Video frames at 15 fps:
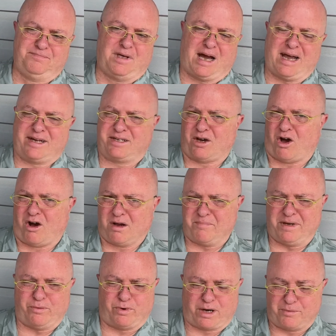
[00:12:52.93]
I had to
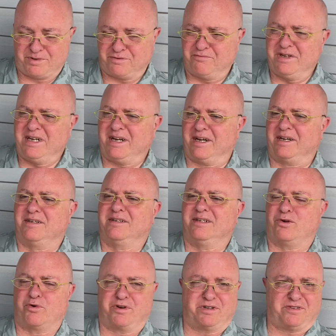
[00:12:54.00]
augment what I was reading
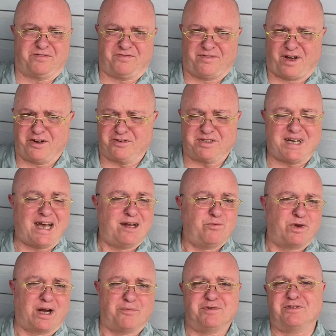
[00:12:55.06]
in order to understand
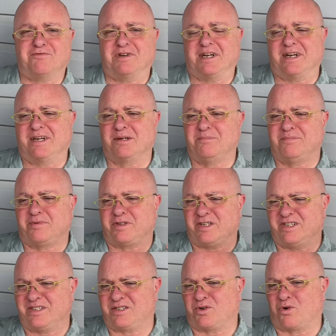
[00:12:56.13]
what I was reading about
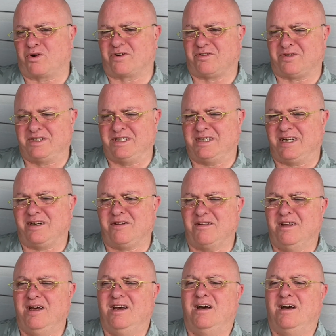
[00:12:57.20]
the historical detail,